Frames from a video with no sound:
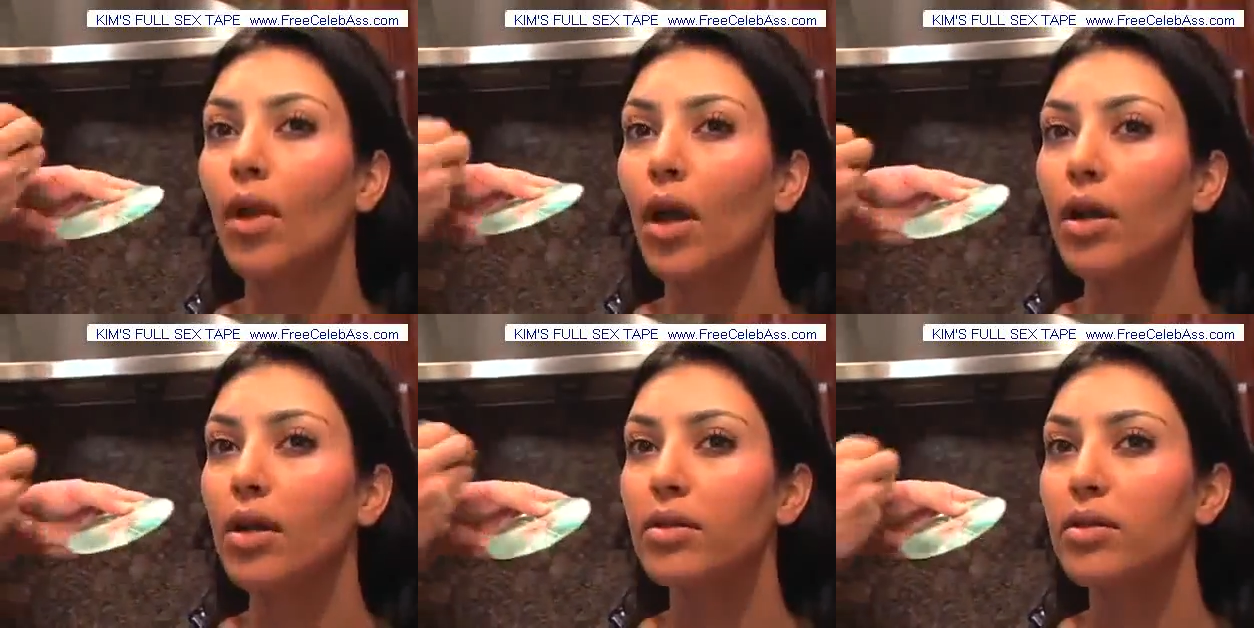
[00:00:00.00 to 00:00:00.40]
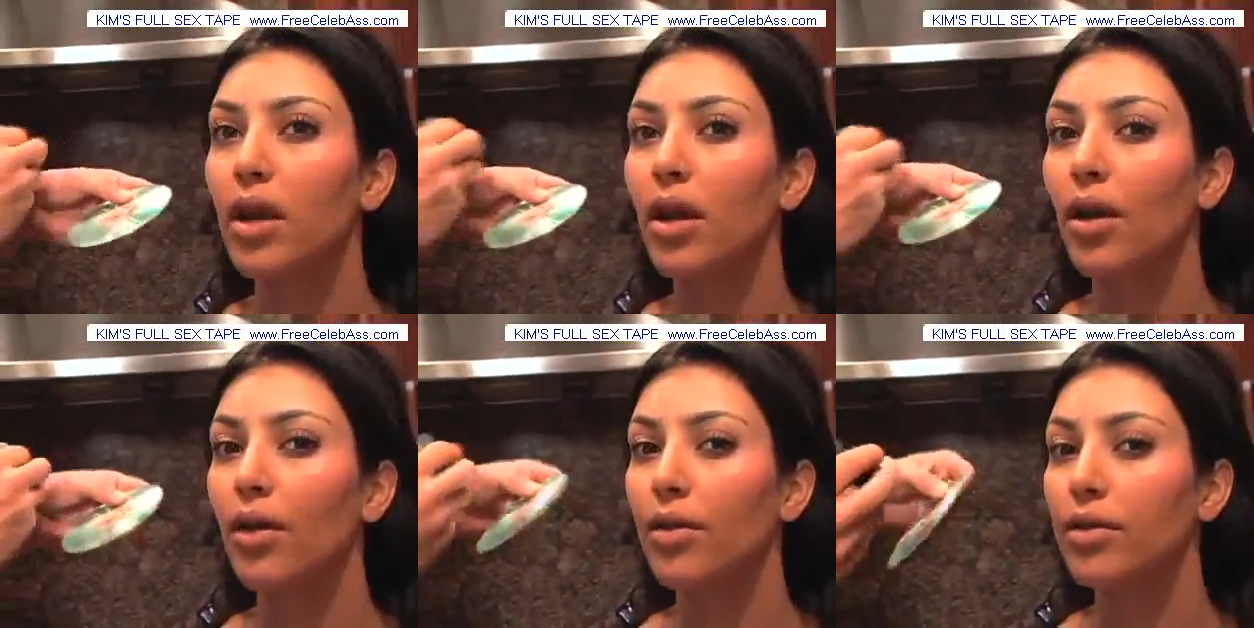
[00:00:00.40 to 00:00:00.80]
And it's
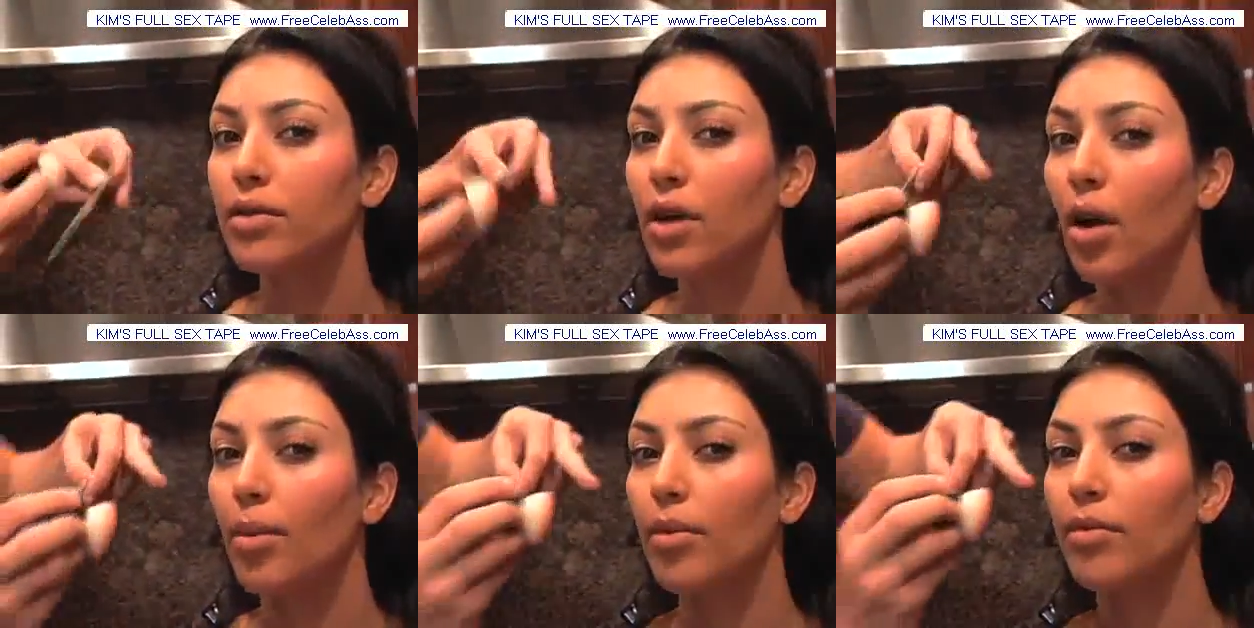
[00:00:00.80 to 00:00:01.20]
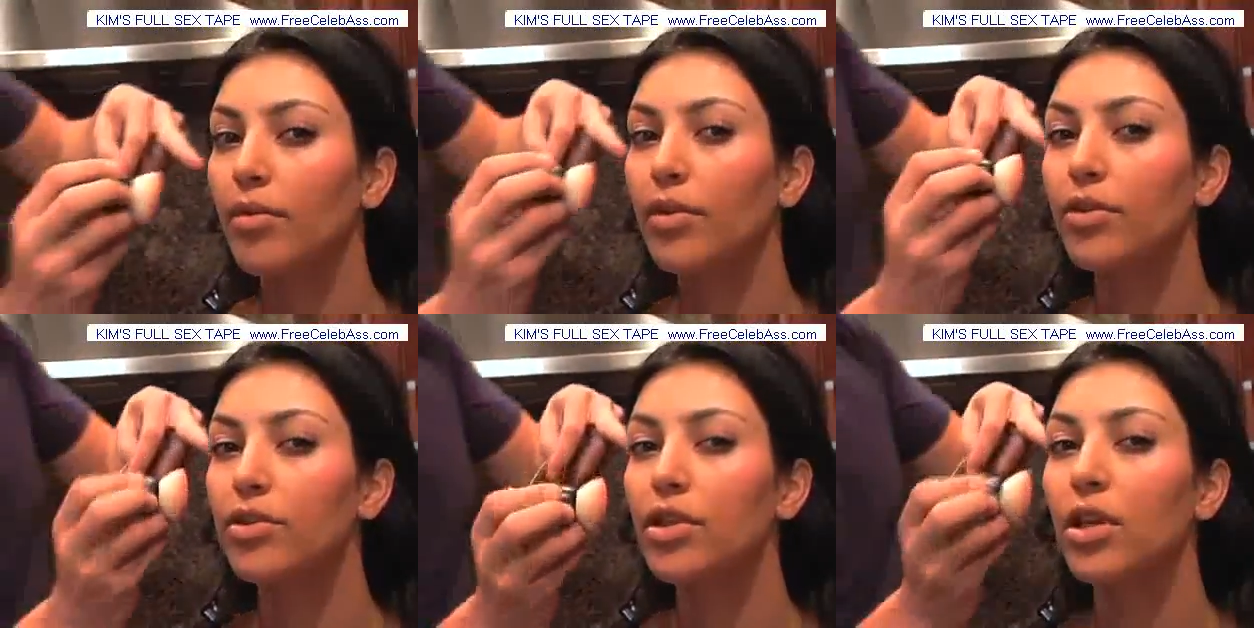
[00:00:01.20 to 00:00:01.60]
like on the top of
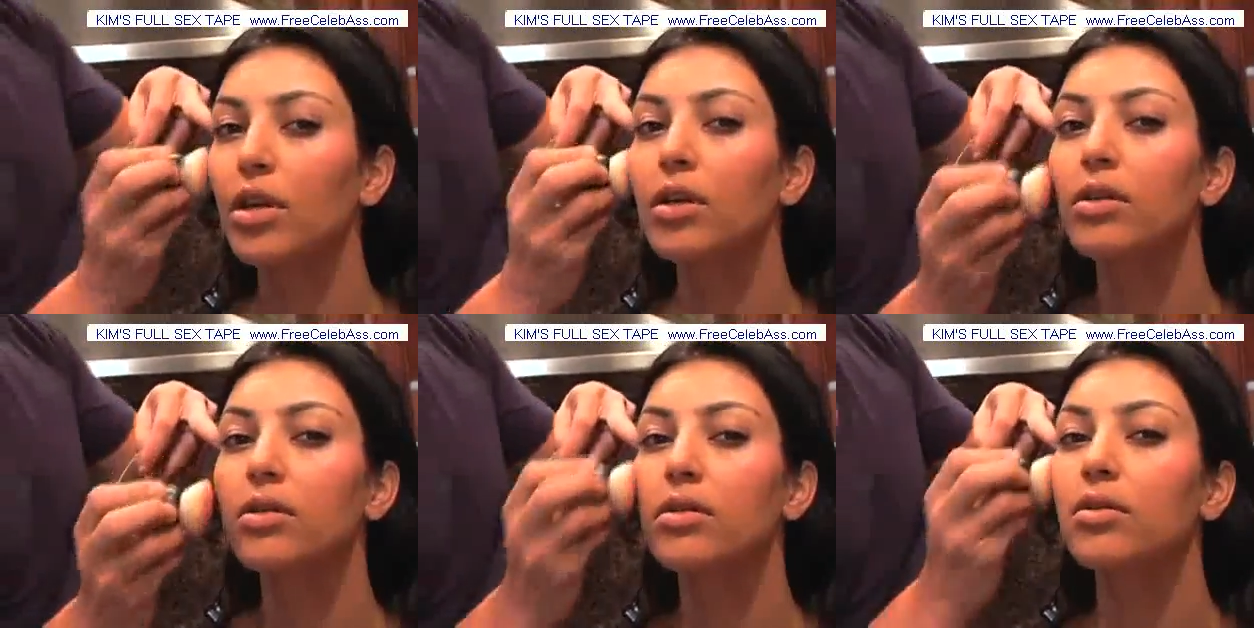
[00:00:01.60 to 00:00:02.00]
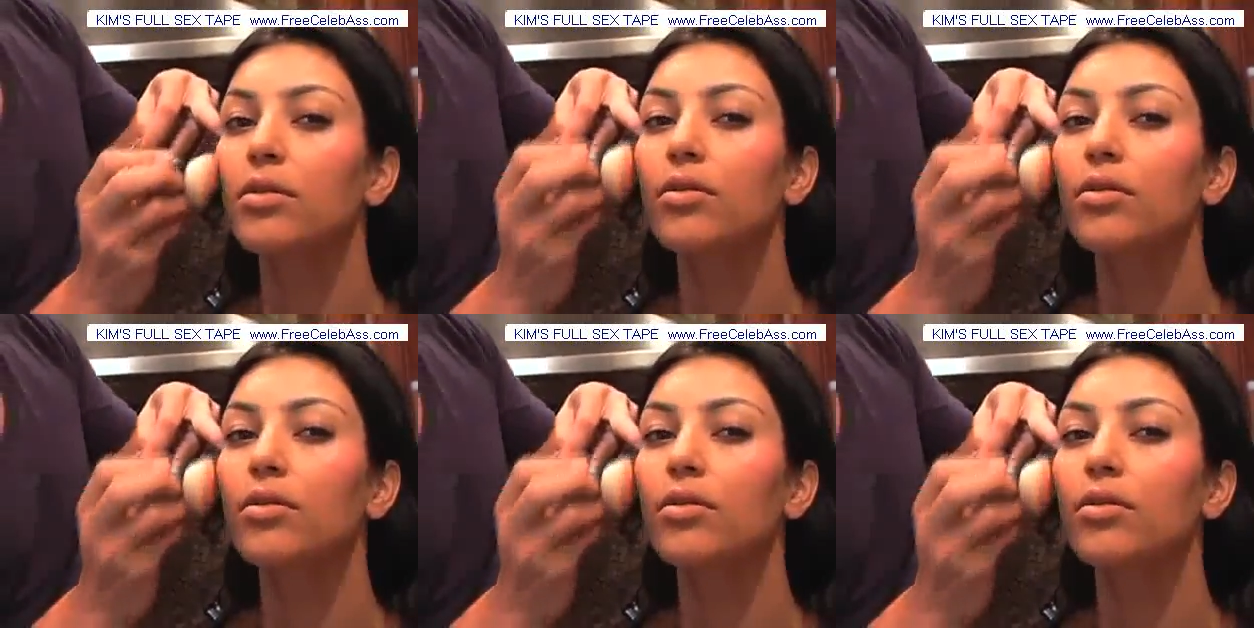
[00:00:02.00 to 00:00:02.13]
your cheeks.